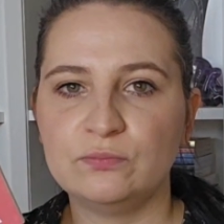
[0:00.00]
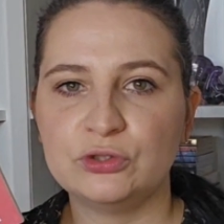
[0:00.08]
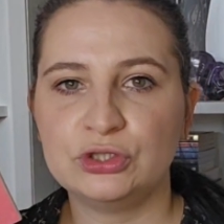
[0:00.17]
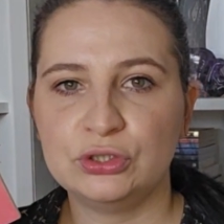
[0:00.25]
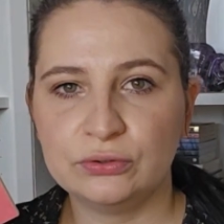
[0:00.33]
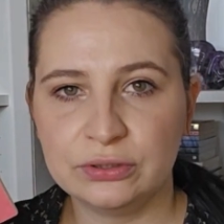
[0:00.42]
was
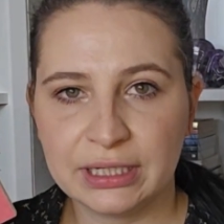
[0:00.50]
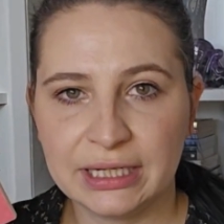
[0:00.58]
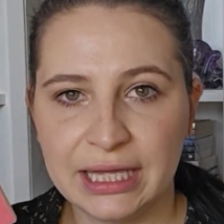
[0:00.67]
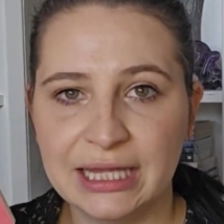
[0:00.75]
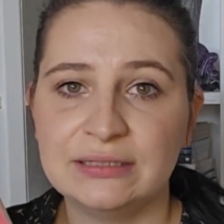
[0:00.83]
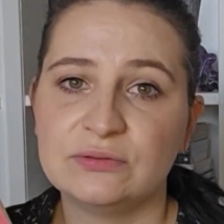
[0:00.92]
younger
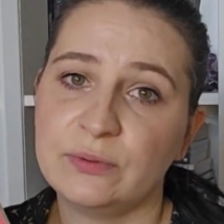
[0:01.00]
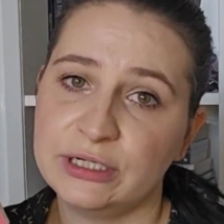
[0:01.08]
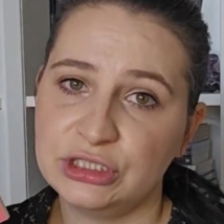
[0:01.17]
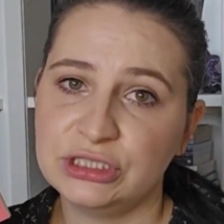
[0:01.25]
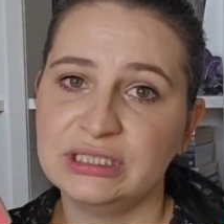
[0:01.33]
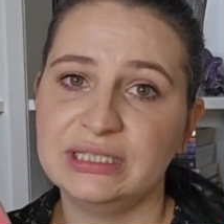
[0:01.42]
and when
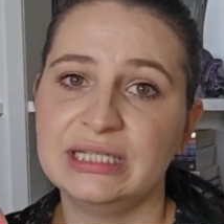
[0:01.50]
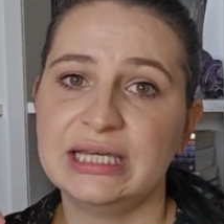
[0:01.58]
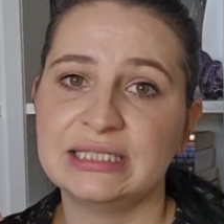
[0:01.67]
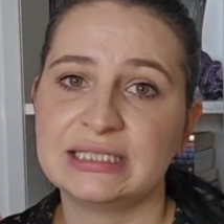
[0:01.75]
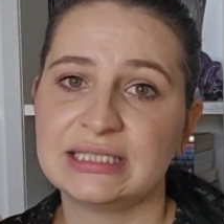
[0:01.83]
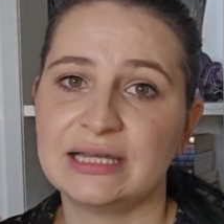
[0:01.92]
she